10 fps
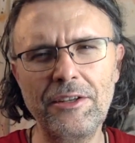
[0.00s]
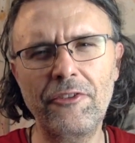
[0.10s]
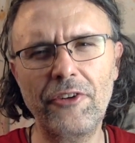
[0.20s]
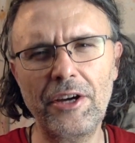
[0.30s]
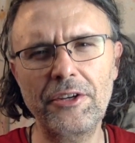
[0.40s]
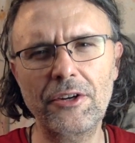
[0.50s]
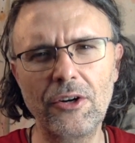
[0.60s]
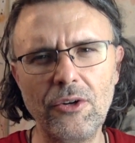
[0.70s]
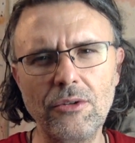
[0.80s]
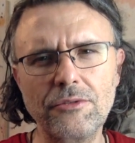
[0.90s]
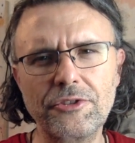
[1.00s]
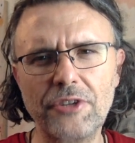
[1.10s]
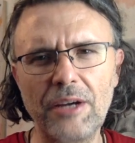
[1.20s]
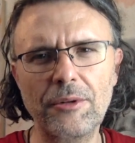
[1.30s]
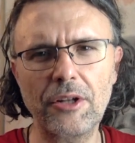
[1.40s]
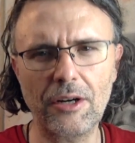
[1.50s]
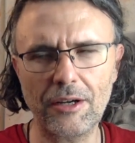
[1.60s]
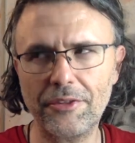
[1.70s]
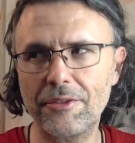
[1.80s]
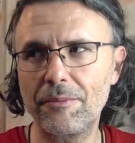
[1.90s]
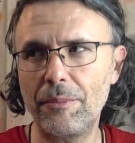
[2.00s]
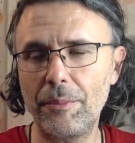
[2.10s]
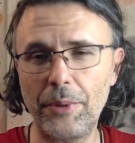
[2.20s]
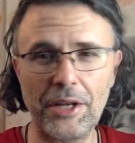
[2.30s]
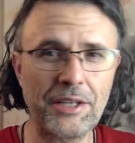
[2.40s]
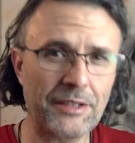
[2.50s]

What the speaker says: to find your own stripe cloth, penning